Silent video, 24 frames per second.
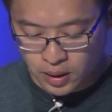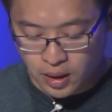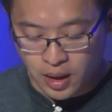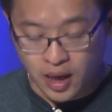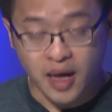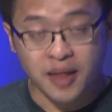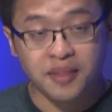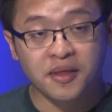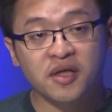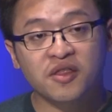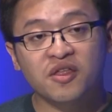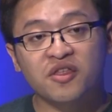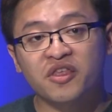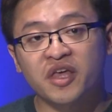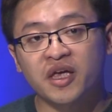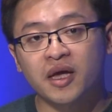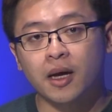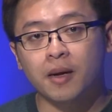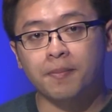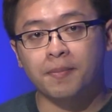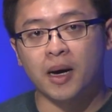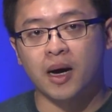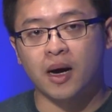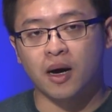Another thing
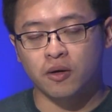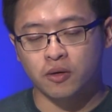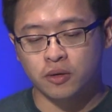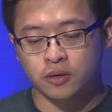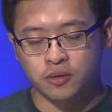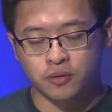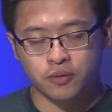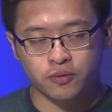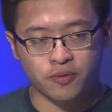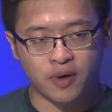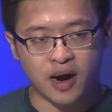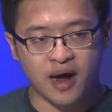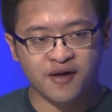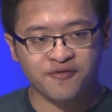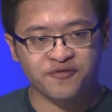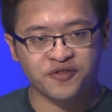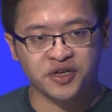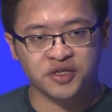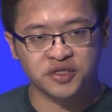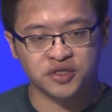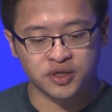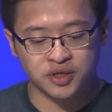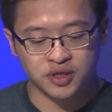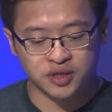about
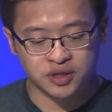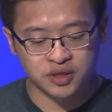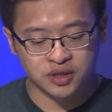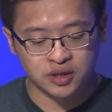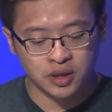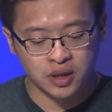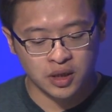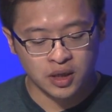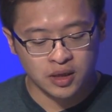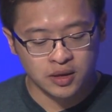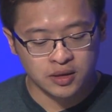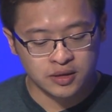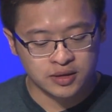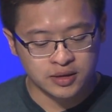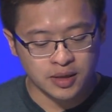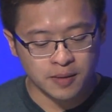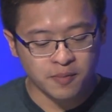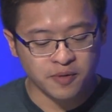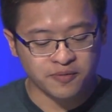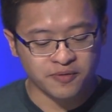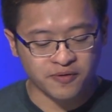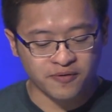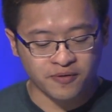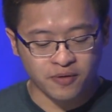graphics is some
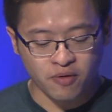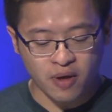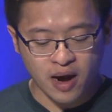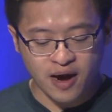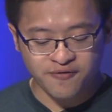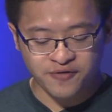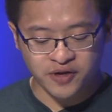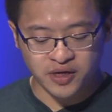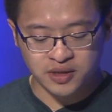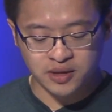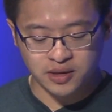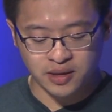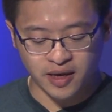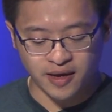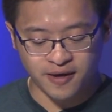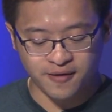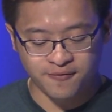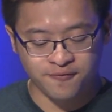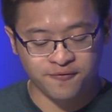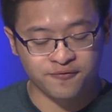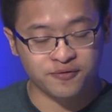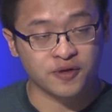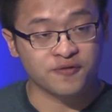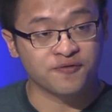of the graphics, like
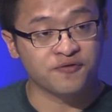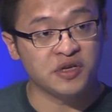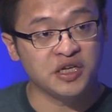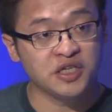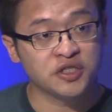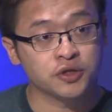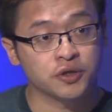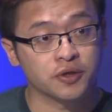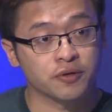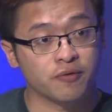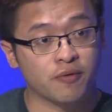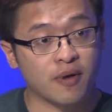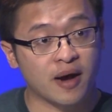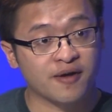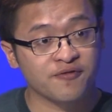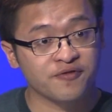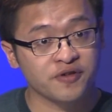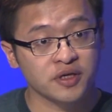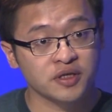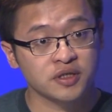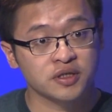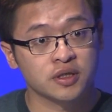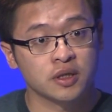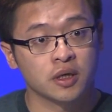the feature
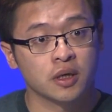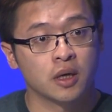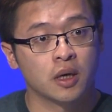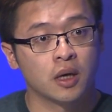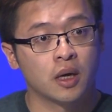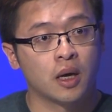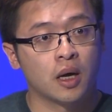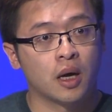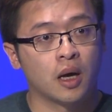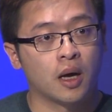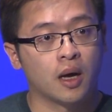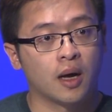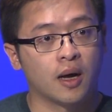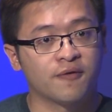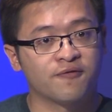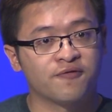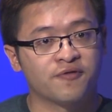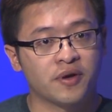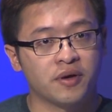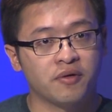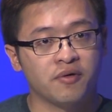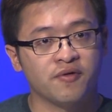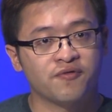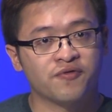graphics, are
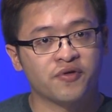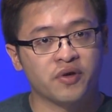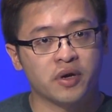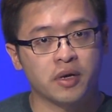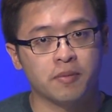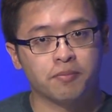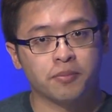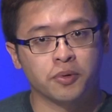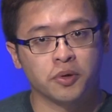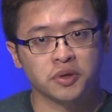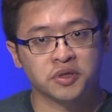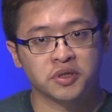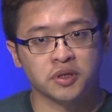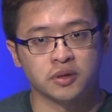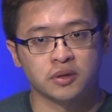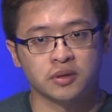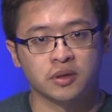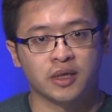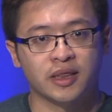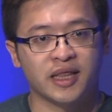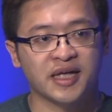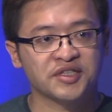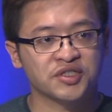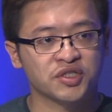very, very important.
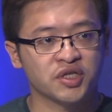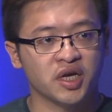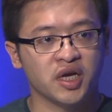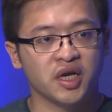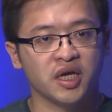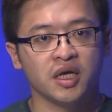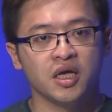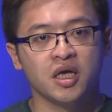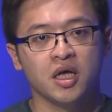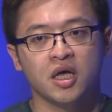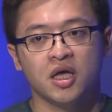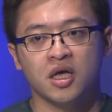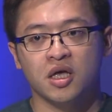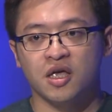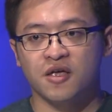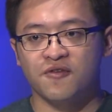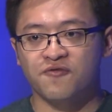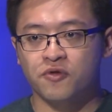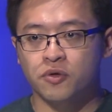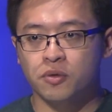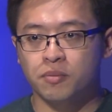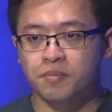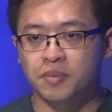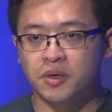Let's say if
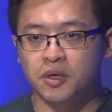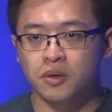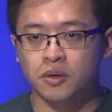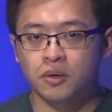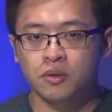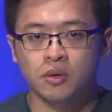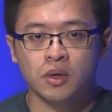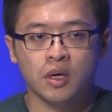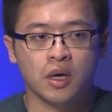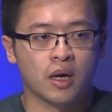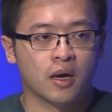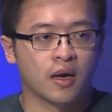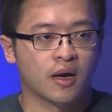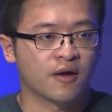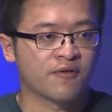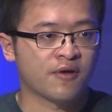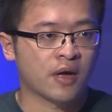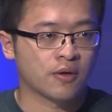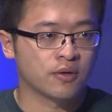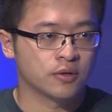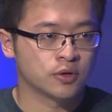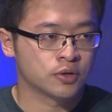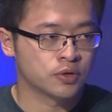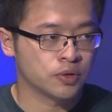you build a
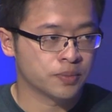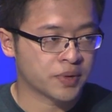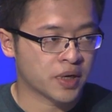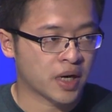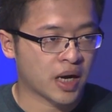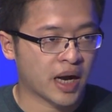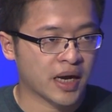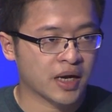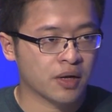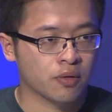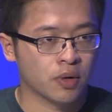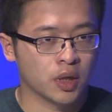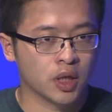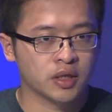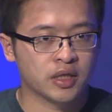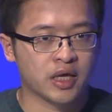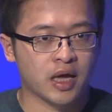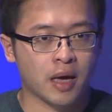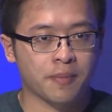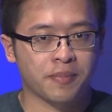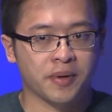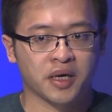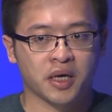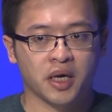super high quality
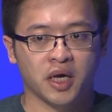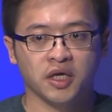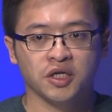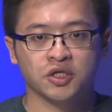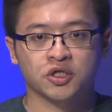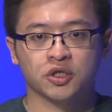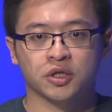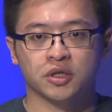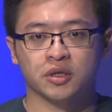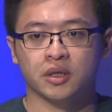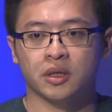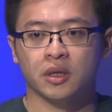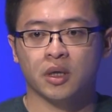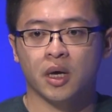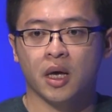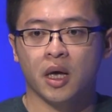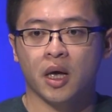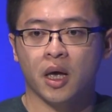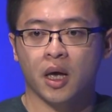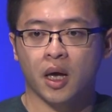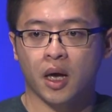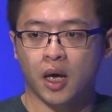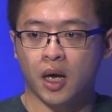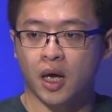application
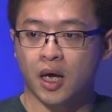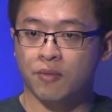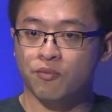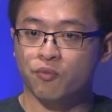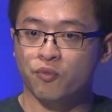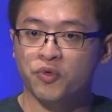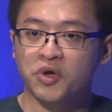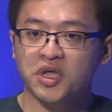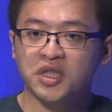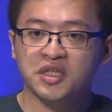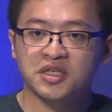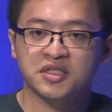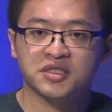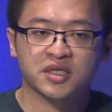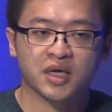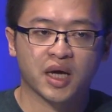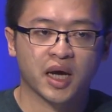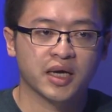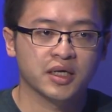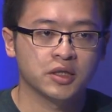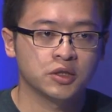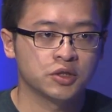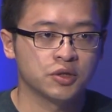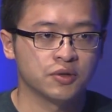and we
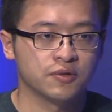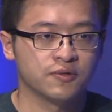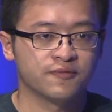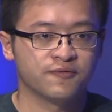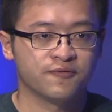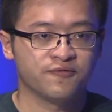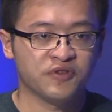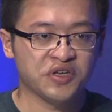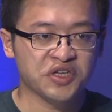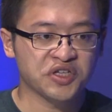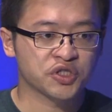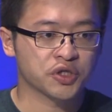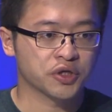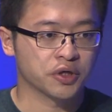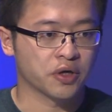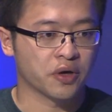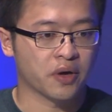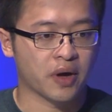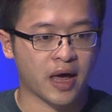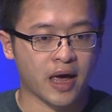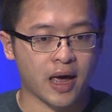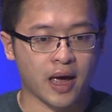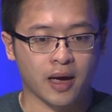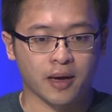decide to feature your
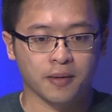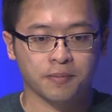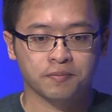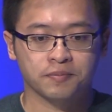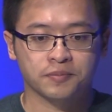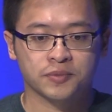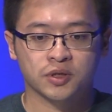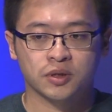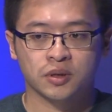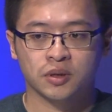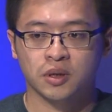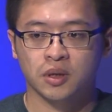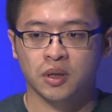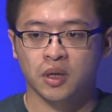apps,